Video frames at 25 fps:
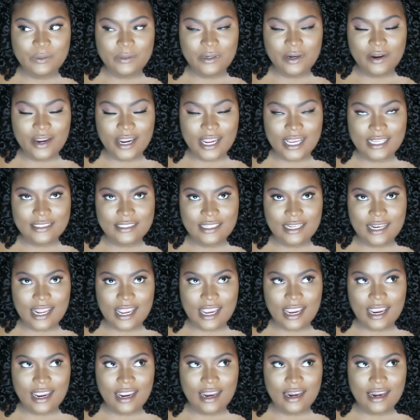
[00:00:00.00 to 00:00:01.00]

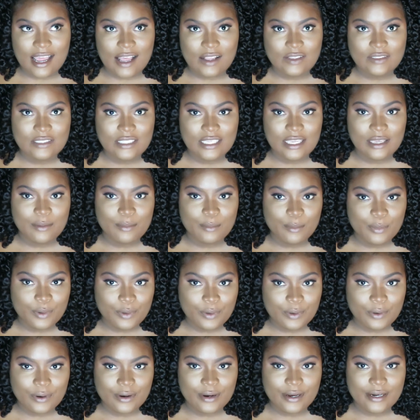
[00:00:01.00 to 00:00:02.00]
procrastinating, I was getting
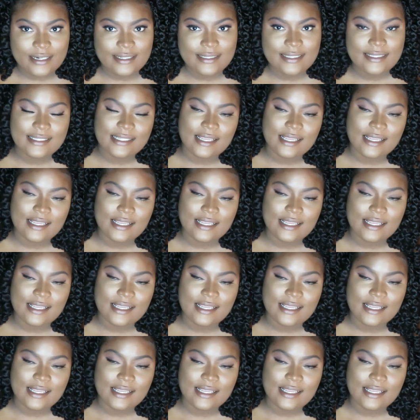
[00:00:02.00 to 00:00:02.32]
bored.